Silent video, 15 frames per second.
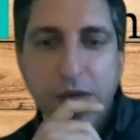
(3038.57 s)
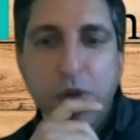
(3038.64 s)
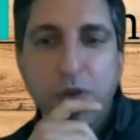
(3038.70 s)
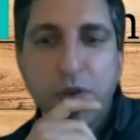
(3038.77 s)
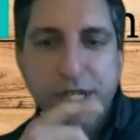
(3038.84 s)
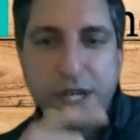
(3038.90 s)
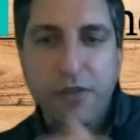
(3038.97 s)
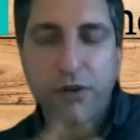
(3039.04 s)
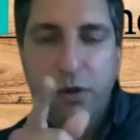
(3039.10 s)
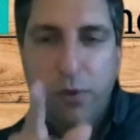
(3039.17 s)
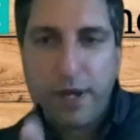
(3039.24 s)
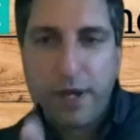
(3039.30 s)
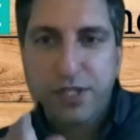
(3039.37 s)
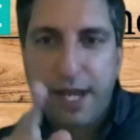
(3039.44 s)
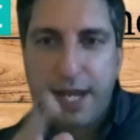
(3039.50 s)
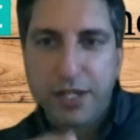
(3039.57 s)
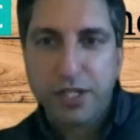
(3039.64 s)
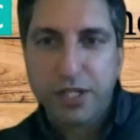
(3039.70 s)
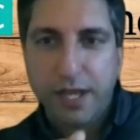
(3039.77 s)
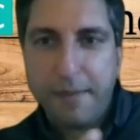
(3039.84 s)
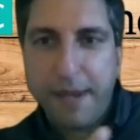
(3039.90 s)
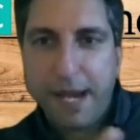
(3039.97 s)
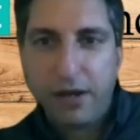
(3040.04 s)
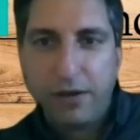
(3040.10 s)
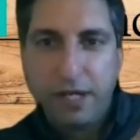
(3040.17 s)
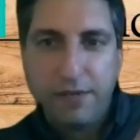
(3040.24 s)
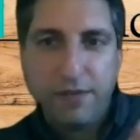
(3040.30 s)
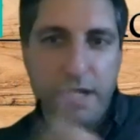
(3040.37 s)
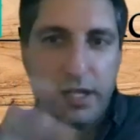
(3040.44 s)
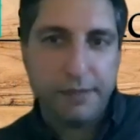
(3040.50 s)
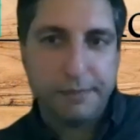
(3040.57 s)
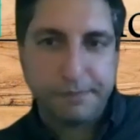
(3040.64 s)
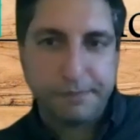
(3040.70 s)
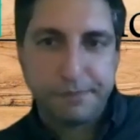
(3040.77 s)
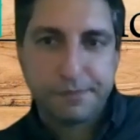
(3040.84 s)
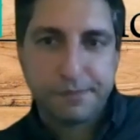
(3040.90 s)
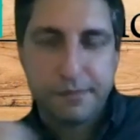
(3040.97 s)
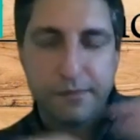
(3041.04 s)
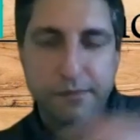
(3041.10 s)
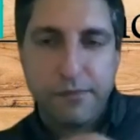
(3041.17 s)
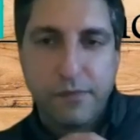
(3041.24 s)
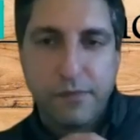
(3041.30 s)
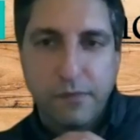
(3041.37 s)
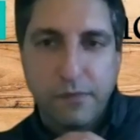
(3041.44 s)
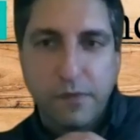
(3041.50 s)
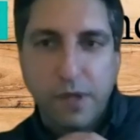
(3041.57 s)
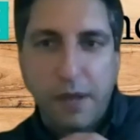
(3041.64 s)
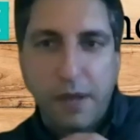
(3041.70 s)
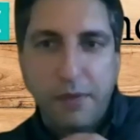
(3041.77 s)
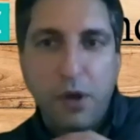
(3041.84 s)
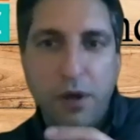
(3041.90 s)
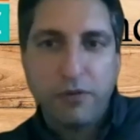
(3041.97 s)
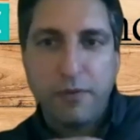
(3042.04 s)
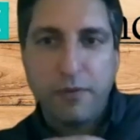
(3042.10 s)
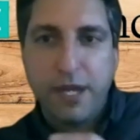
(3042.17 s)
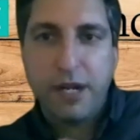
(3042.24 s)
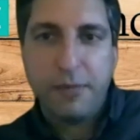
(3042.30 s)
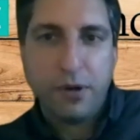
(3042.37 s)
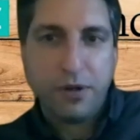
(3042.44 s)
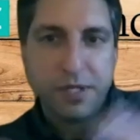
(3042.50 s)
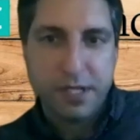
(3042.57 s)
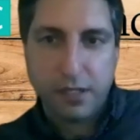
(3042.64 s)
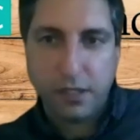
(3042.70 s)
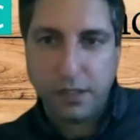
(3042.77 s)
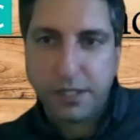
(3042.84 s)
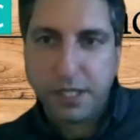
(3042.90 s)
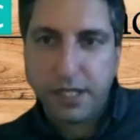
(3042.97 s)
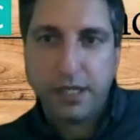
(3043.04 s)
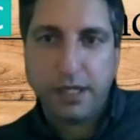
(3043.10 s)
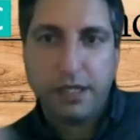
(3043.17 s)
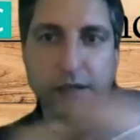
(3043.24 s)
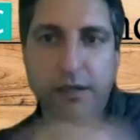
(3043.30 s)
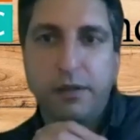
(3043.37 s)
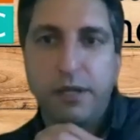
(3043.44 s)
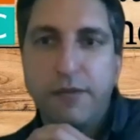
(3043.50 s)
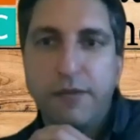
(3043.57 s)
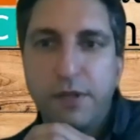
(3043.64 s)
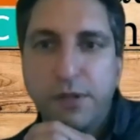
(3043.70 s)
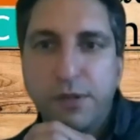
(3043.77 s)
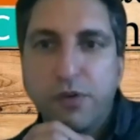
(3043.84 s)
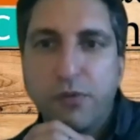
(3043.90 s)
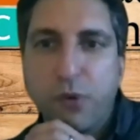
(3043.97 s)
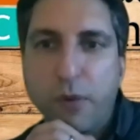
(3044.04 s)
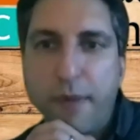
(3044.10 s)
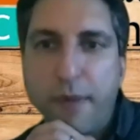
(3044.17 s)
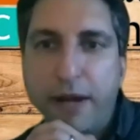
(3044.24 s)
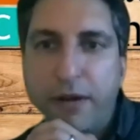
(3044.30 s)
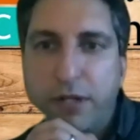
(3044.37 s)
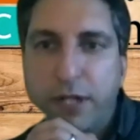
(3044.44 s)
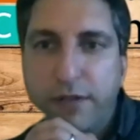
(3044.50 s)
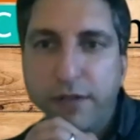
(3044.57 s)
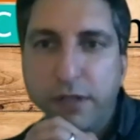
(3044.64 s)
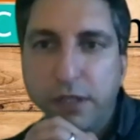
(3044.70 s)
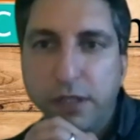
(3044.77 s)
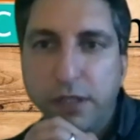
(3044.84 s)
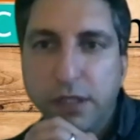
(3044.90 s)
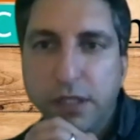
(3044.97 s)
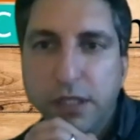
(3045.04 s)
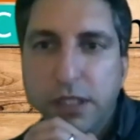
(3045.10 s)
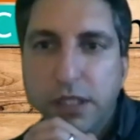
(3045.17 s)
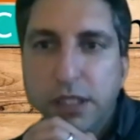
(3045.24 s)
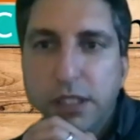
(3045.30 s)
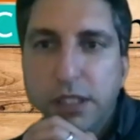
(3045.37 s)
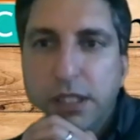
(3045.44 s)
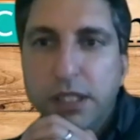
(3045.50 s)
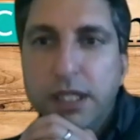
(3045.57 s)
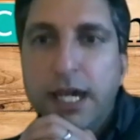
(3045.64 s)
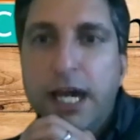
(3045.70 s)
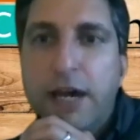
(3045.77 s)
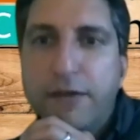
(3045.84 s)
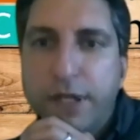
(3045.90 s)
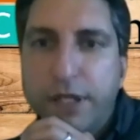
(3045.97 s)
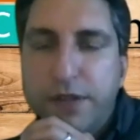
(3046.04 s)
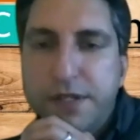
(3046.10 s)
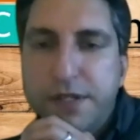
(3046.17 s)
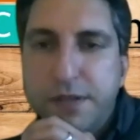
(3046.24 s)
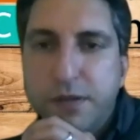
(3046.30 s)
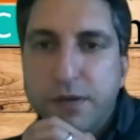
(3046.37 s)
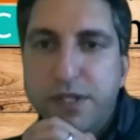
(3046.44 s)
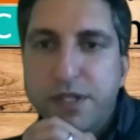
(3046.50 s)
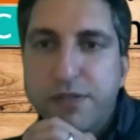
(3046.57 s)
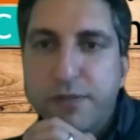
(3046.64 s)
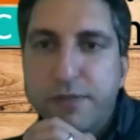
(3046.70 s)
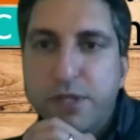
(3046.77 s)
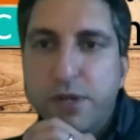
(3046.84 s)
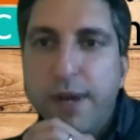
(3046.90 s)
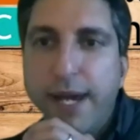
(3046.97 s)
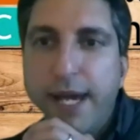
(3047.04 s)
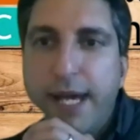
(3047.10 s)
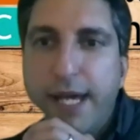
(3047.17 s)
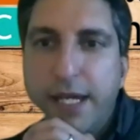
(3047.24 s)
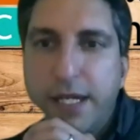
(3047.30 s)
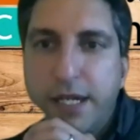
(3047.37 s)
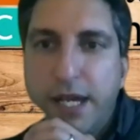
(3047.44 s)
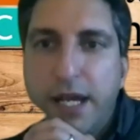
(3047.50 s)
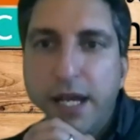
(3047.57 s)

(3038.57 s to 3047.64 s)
well, there's another question actually about even a, I'm going from the interpersonal to even sort of more macro level conflict. This question's from Joanne.